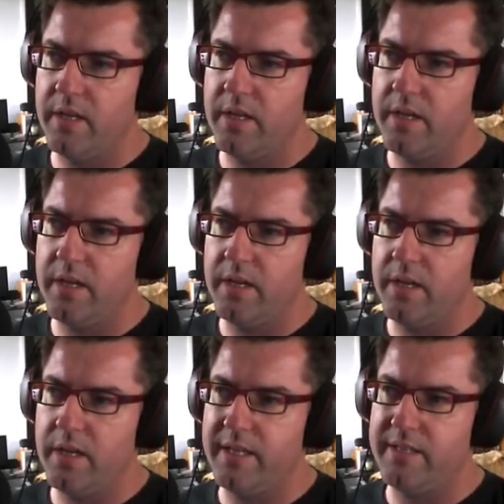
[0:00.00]

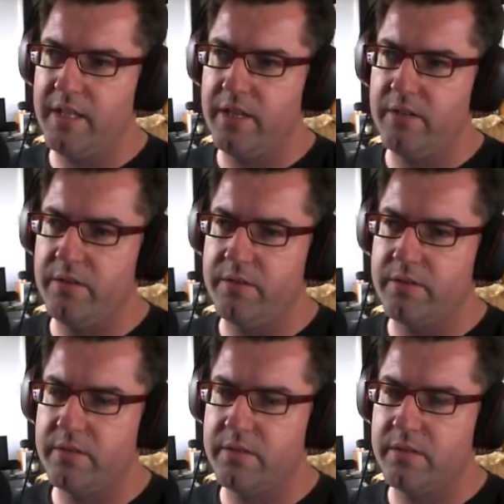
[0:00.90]
Is it
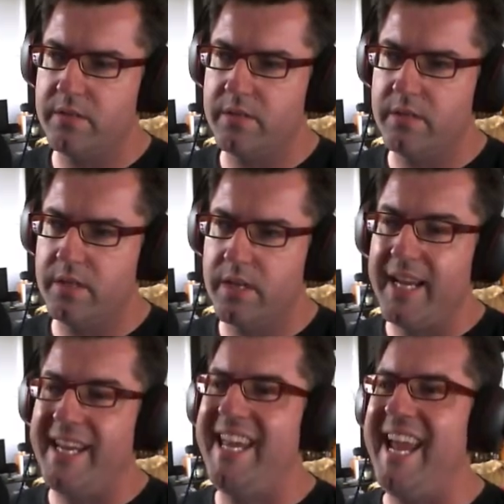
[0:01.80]
use?
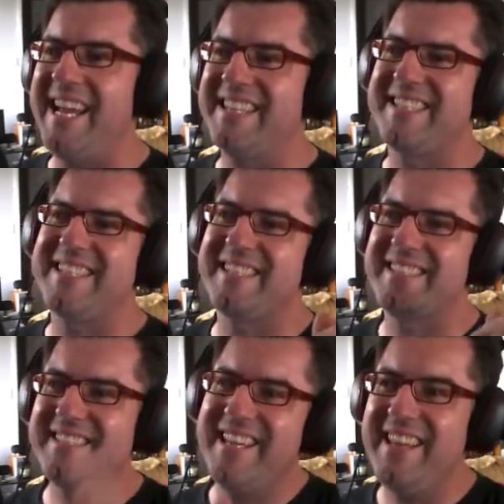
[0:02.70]
Yes!
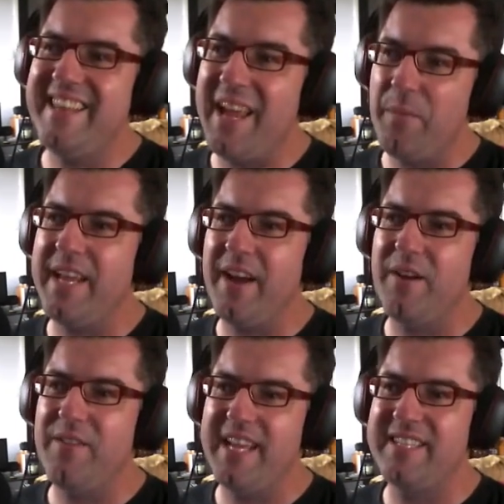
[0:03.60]
See, there we
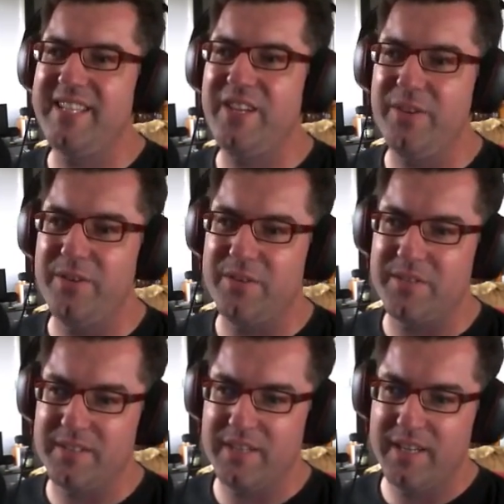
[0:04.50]
go. There's
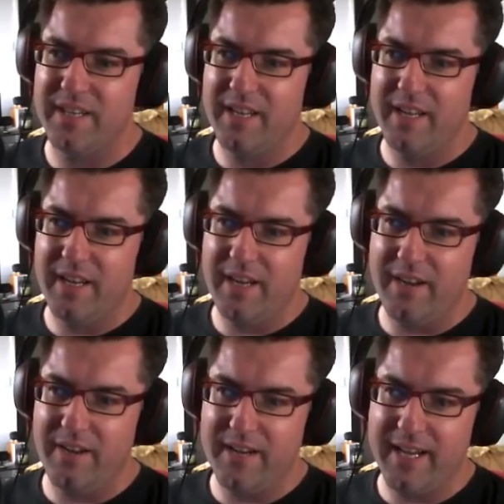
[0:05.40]
use.
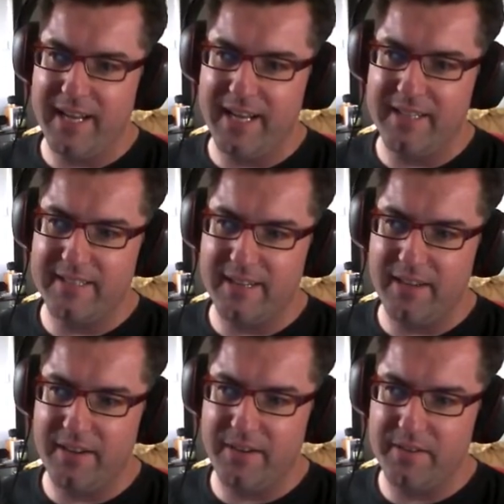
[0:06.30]
Okay,
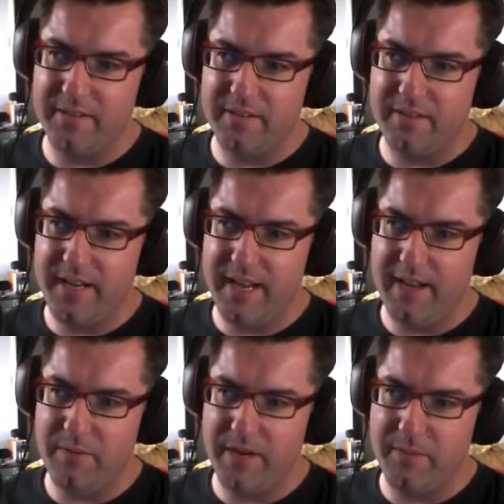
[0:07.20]
so...
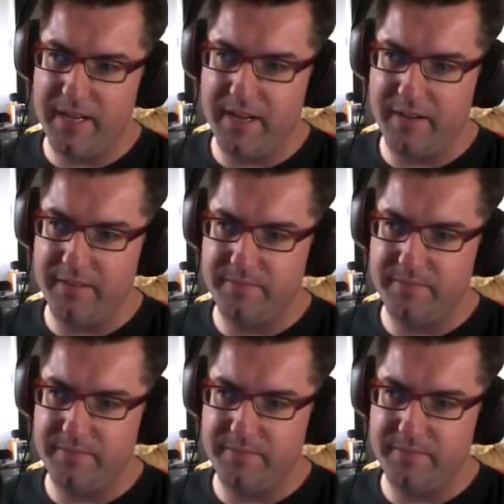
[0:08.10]
Now where do we go?